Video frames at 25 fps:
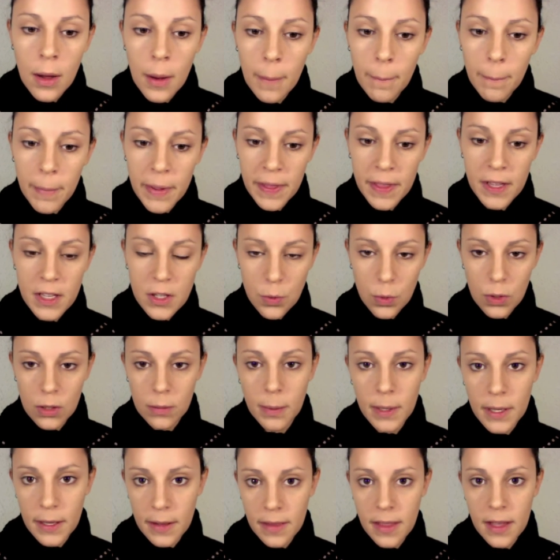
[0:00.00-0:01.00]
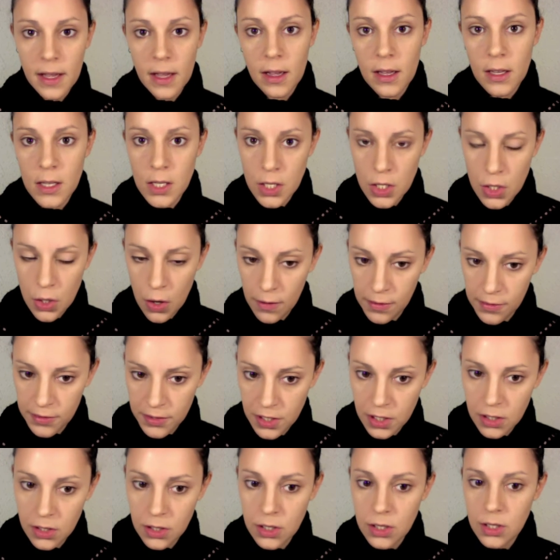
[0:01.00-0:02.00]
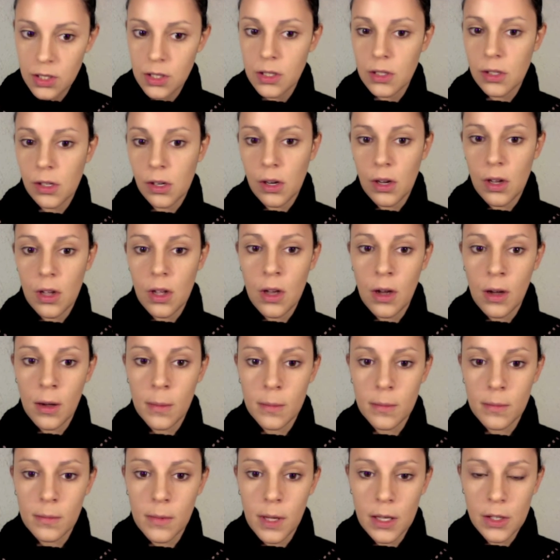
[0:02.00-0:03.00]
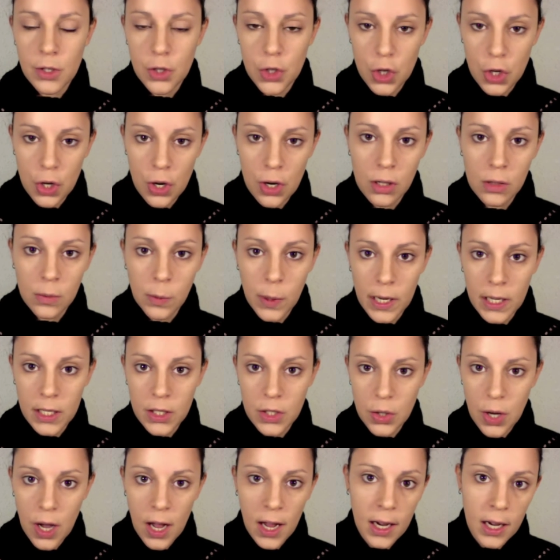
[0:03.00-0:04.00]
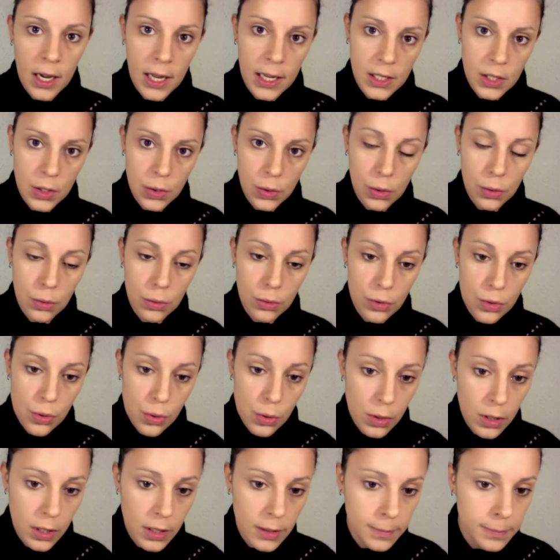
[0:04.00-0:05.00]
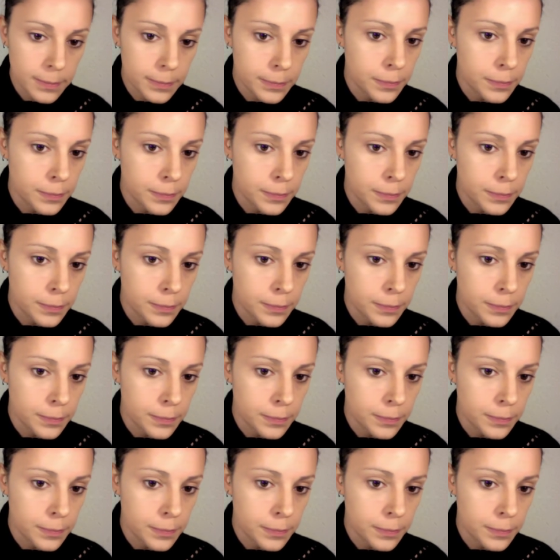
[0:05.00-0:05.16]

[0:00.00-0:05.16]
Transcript: But this will be the softest and general way to highlight and contour.